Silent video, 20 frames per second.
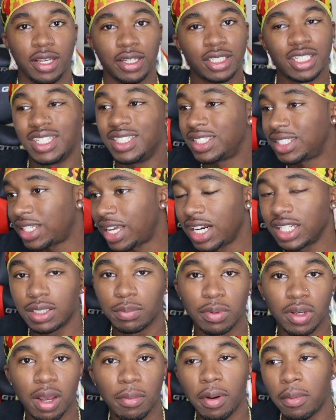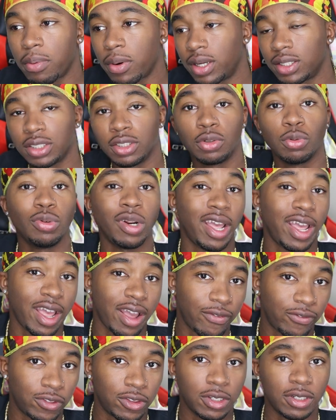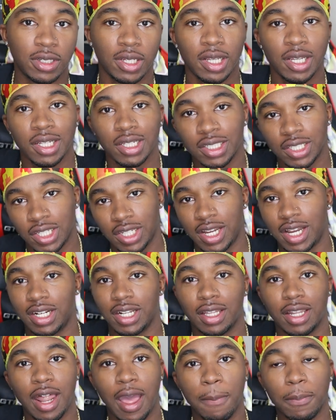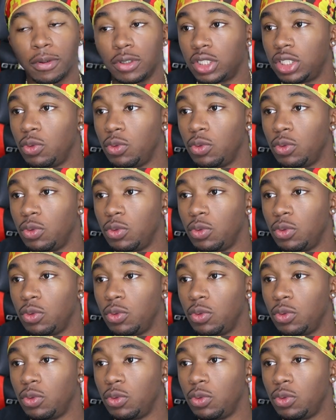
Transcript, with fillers: She decided to become a prostitute after she got the clapper.